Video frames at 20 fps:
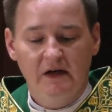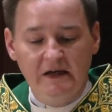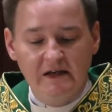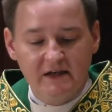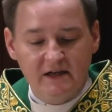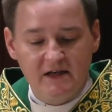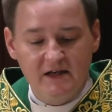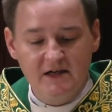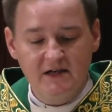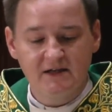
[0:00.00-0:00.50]
In
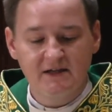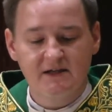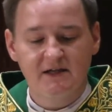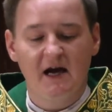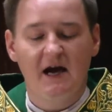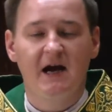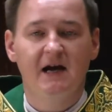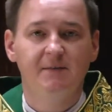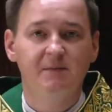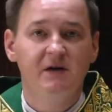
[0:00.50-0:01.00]
his
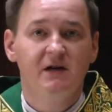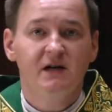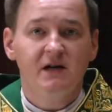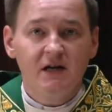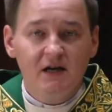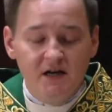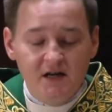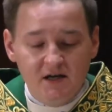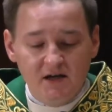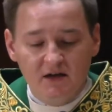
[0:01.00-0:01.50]
time,
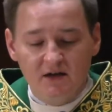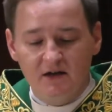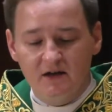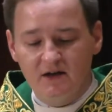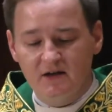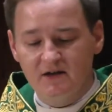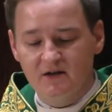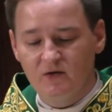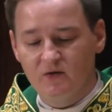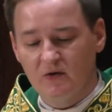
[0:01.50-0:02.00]

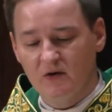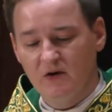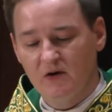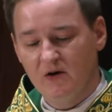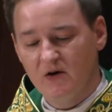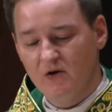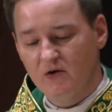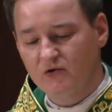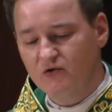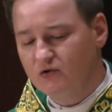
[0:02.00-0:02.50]
England
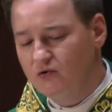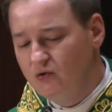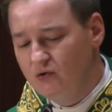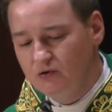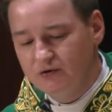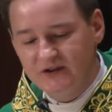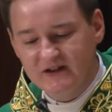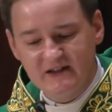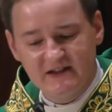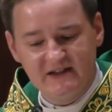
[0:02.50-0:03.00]

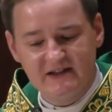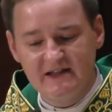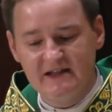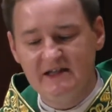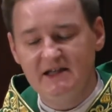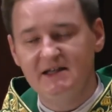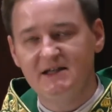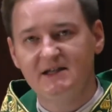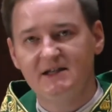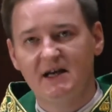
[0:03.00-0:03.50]
ruled the
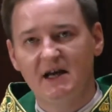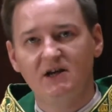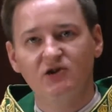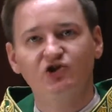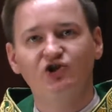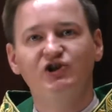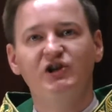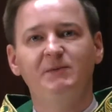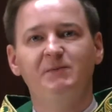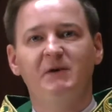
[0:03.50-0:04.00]
seas
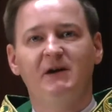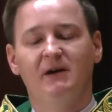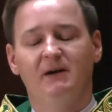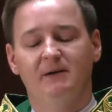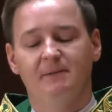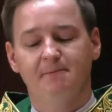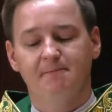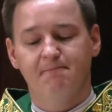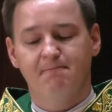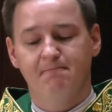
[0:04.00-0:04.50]
and
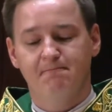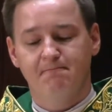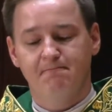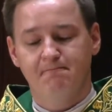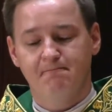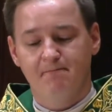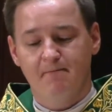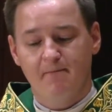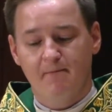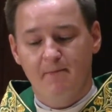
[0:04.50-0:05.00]
shipping.
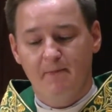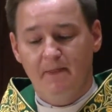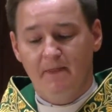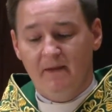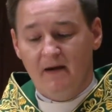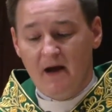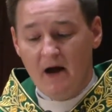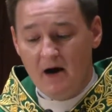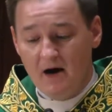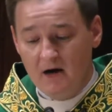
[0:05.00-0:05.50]

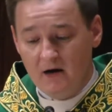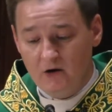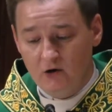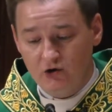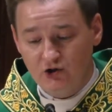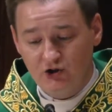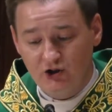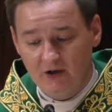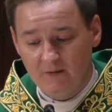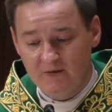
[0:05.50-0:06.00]
Cargo
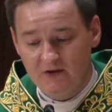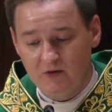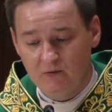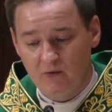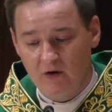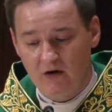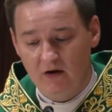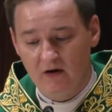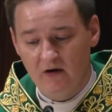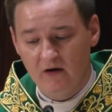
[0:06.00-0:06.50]
ships
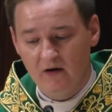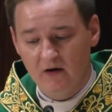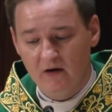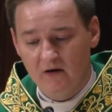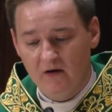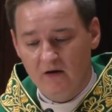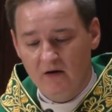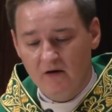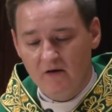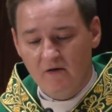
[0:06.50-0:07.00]
were
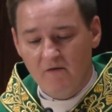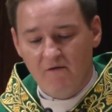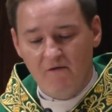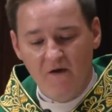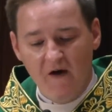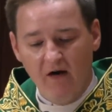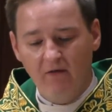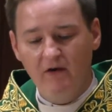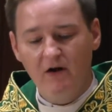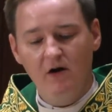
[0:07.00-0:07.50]

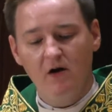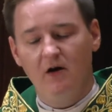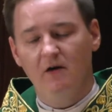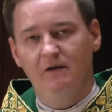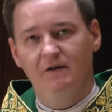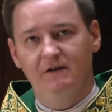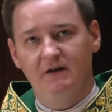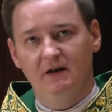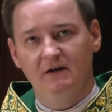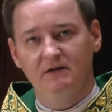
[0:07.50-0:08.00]
very
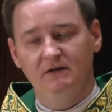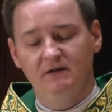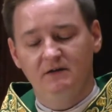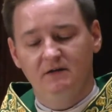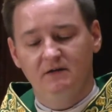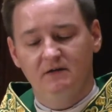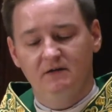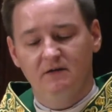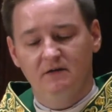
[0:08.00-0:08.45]
often